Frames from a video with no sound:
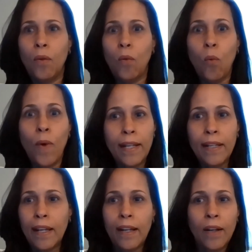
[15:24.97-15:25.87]

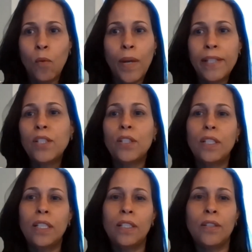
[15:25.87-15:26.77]
when do you
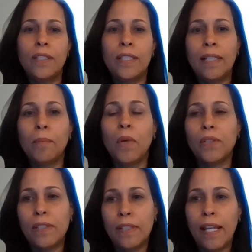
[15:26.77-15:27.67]
need your team
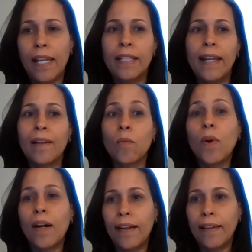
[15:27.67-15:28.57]
on site and
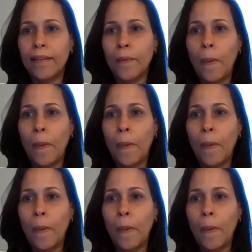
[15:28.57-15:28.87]
why?